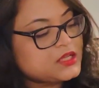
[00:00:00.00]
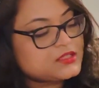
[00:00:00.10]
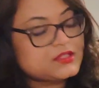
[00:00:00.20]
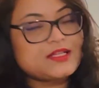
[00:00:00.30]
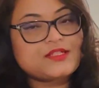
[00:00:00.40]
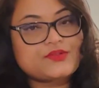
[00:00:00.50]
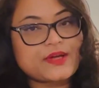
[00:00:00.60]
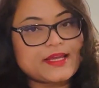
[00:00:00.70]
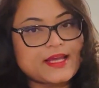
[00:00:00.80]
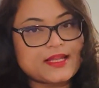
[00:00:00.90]
So let's
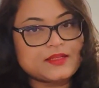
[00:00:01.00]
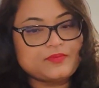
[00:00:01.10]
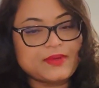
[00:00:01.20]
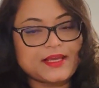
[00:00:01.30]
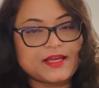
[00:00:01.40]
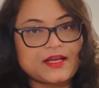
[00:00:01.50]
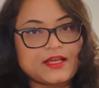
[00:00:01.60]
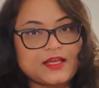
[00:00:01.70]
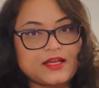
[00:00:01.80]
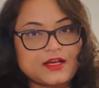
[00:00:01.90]
try and play
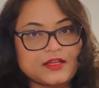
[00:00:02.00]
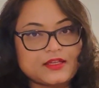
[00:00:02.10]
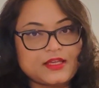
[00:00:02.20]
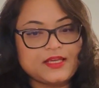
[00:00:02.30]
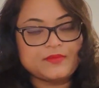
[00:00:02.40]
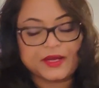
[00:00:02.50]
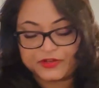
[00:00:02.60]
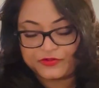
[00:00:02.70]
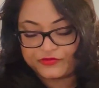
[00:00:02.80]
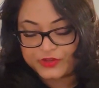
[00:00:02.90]
E
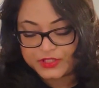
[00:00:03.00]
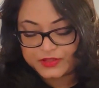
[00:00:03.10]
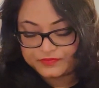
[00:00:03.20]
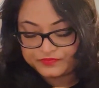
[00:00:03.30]
minor first.